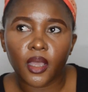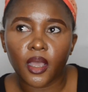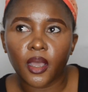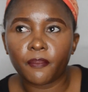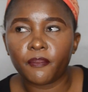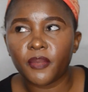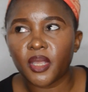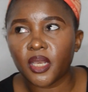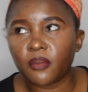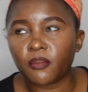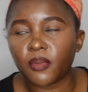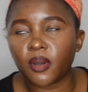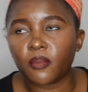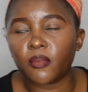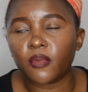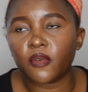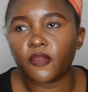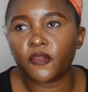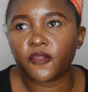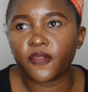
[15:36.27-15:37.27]
a
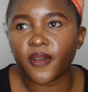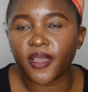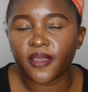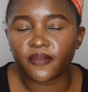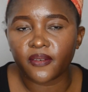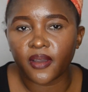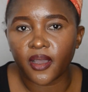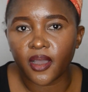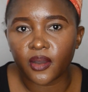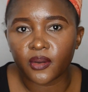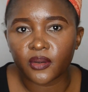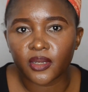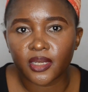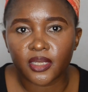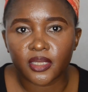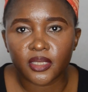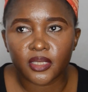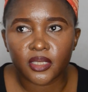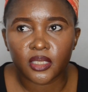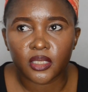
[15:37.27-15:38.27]
minimum of 5
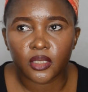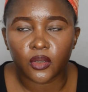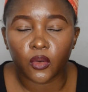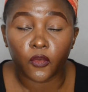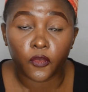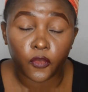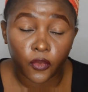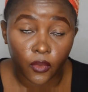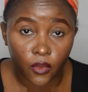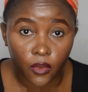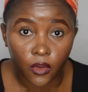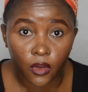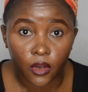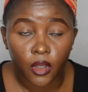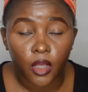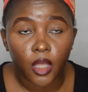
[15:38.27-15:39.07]
hours or 4,